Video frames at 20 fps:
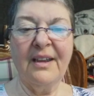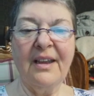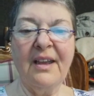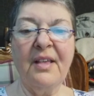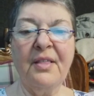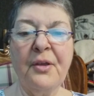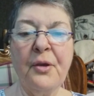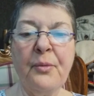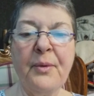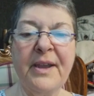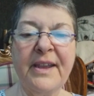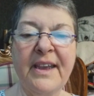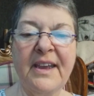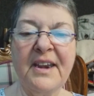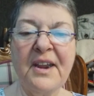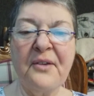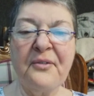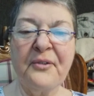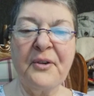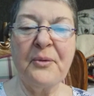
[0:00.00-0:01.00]
Hello again,
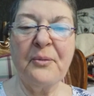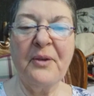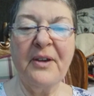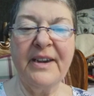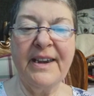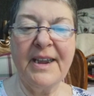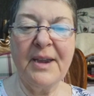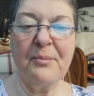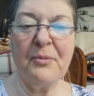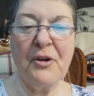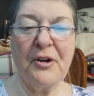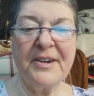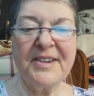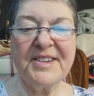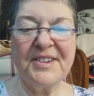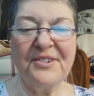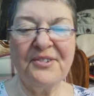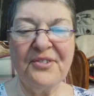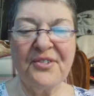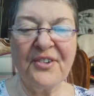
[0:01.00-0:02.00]
everyone. I'm
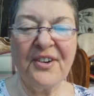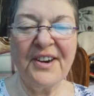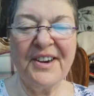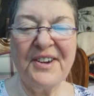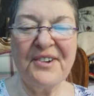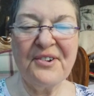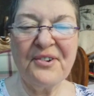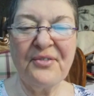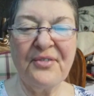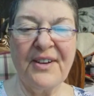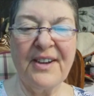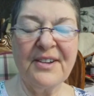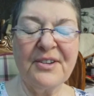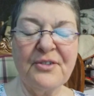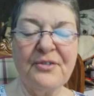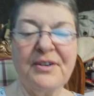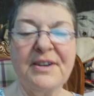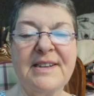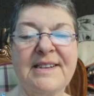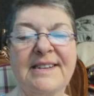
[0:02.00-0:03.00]
Martin-Frey here,
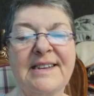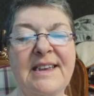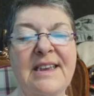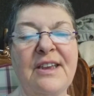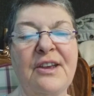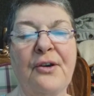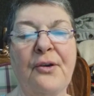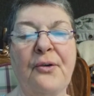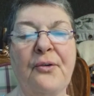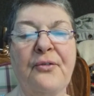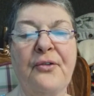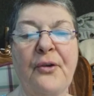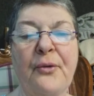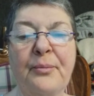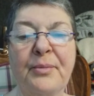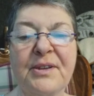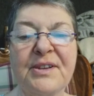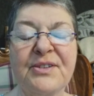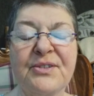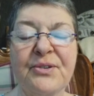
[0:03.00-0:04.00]
founder and CEO of
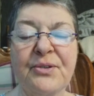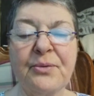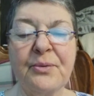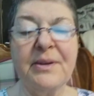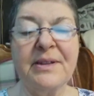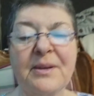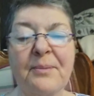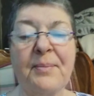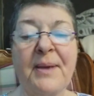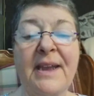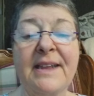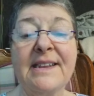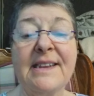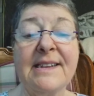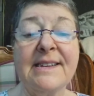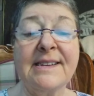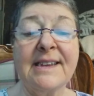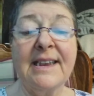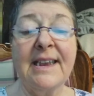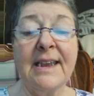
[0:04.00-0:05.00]
Homeless to
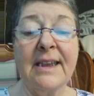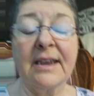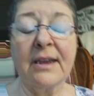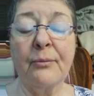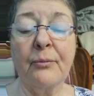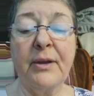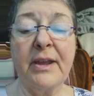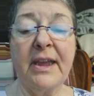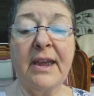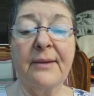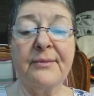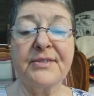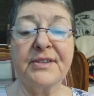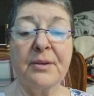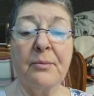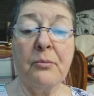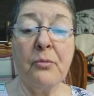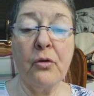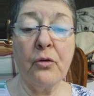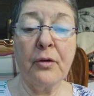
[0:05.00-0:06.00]
Independence, Inc., and we have some
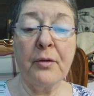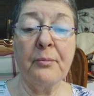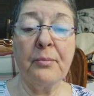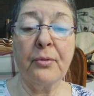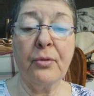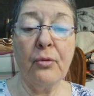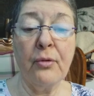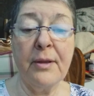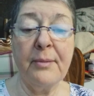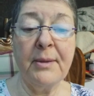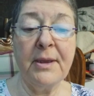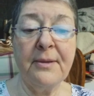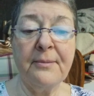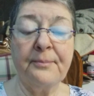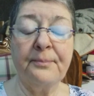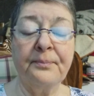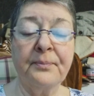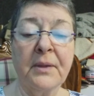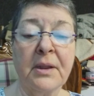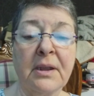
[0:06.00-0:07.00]
more employment.
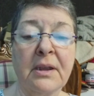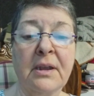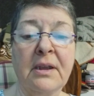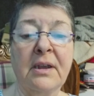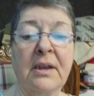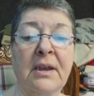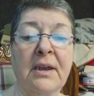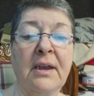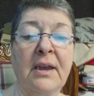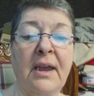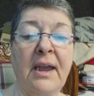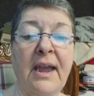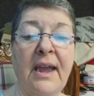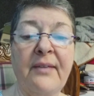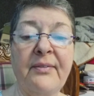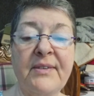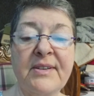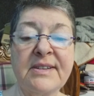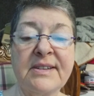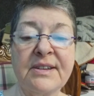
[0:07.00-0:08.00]

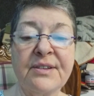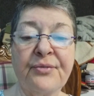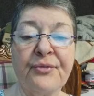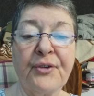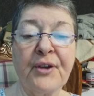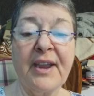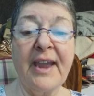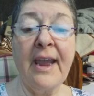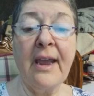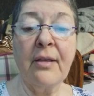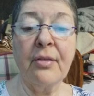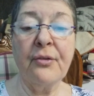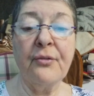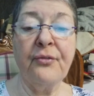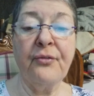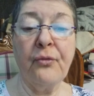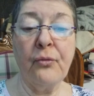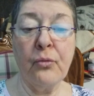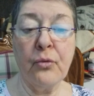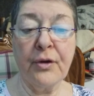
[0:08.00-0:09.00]
And this is for
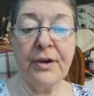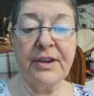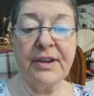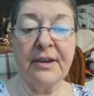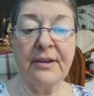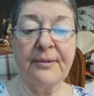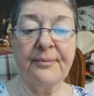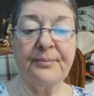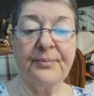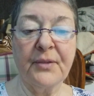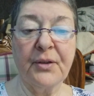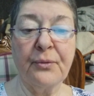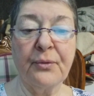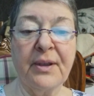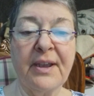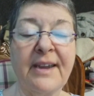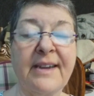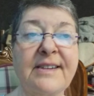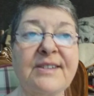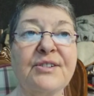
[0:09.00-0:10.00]
California.
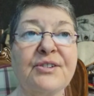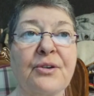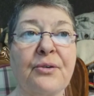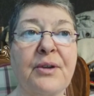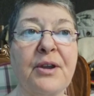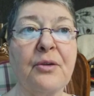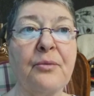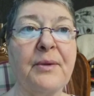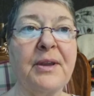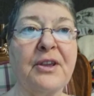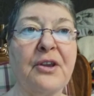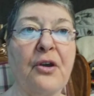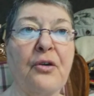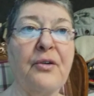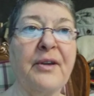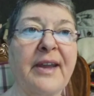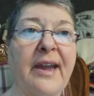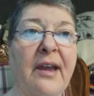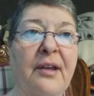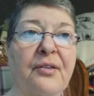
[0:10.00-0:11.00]
Okay, so here we go,
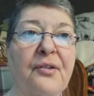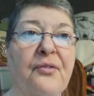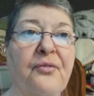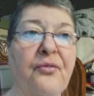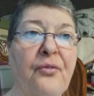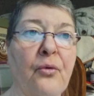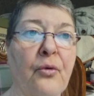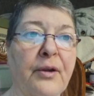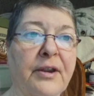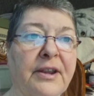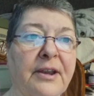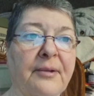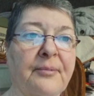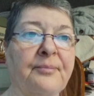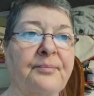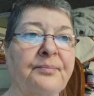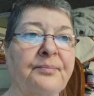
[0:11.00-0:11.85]
California.